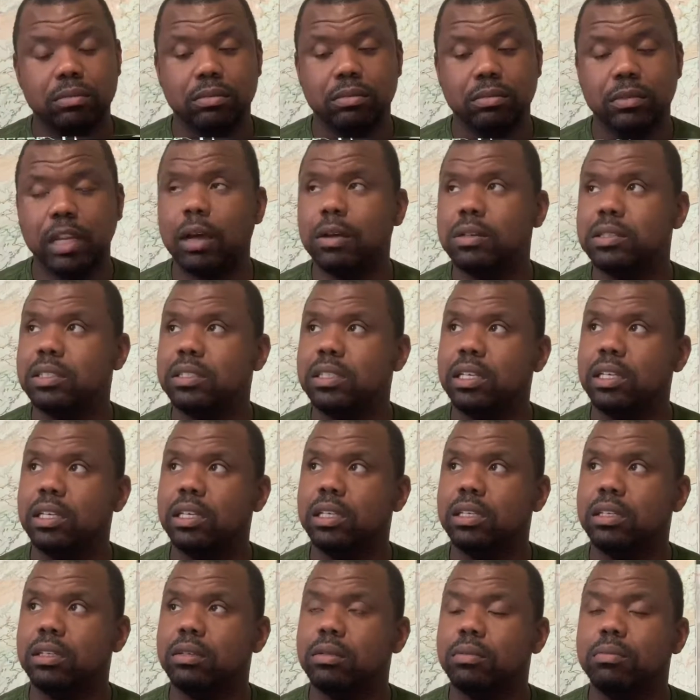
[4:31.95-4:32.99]
That was the
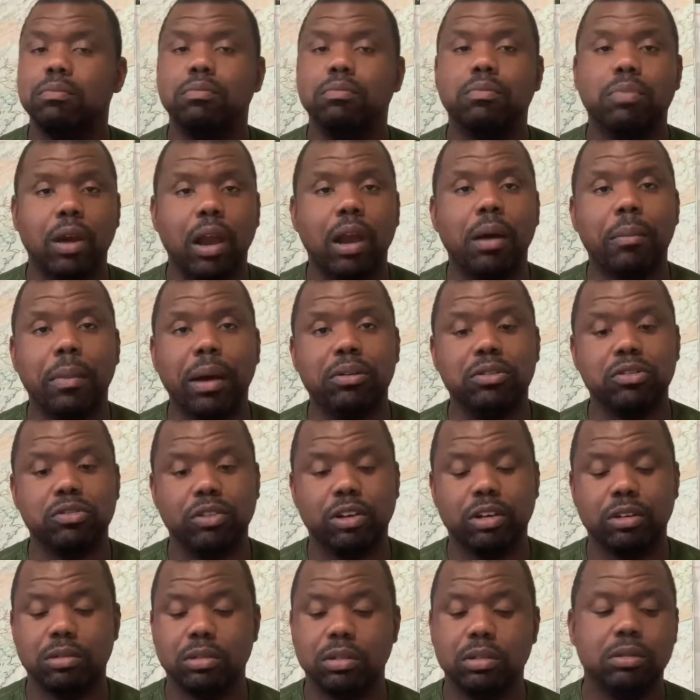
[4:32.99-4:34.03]
Brown Mountain
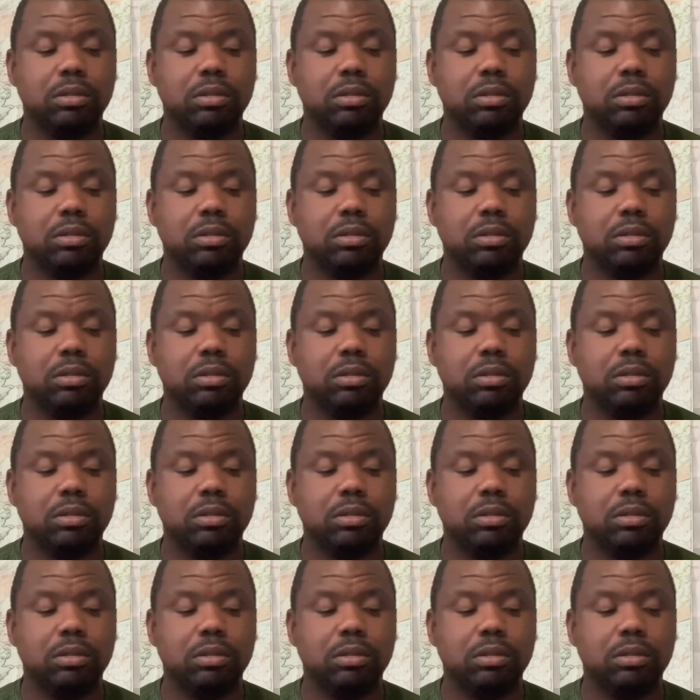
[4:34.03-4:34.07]
Trail.